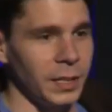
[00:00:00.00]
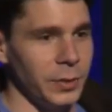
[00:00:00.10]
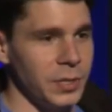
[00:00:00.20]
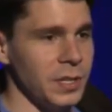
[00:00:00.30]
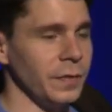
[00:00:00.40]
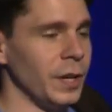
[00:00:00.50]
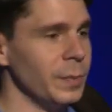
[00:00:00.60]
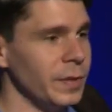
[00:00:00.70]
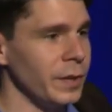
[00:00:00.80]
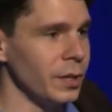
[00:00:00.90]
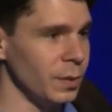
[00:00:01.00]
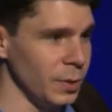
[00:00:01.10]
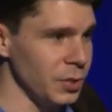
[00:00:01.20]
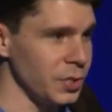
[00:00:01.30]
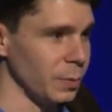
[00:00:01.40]
includes the environment
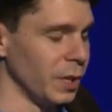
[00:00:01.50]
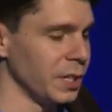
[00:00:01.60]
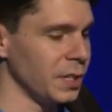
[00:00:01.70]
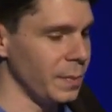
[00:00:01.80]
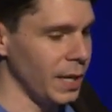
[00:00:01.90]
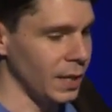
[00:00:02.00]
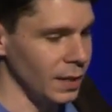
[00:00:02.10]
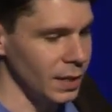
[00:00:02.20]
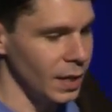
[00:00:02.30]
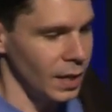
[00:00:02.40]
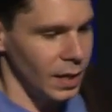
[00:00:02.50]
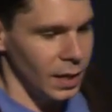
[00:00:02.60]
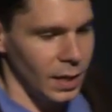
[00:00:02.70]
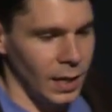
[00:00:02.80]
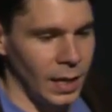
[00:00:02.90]
variables, the run command,
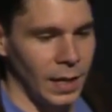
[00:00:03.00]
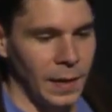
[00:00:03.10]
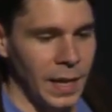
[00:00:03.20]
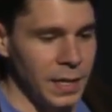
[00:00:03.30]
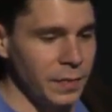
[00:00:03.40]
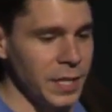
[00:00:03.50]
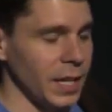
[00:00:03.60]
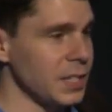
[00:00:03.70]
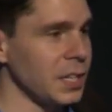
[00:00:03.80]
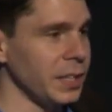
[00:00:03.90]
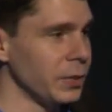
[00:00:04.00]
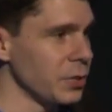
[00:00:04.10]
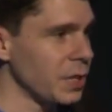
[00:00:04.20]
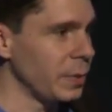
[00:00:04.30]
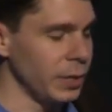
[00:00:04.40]
any of the
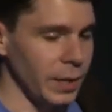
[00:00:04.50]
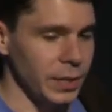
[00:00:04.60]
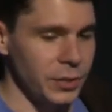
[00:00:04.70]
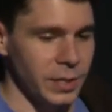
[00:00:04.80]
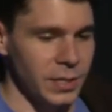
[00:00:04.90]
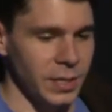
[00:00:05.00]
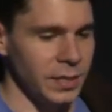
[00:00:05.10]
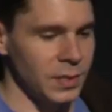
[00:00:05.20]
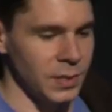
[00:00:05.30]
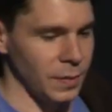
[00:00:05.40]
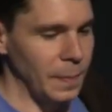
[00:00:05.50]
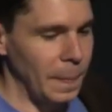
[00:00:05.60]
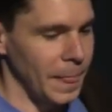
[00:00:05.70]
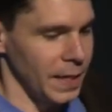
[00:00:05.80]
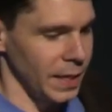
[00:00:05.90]
isolators that we know how to translate. So
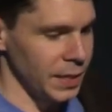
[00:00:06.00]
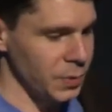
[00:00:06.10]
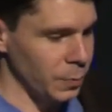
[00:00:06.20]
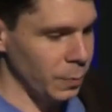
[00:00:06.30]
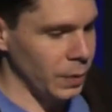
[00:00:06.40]
it's